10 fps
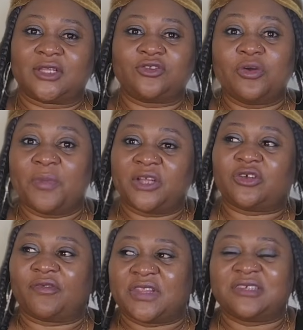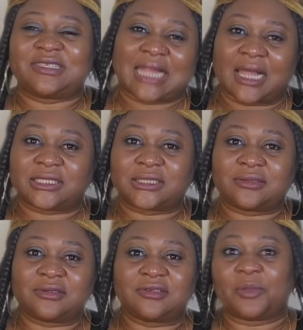too much of this starch
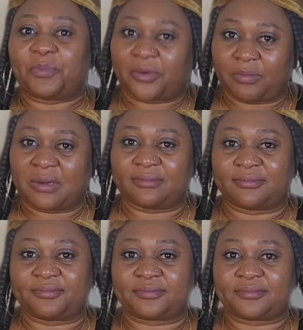is a problem.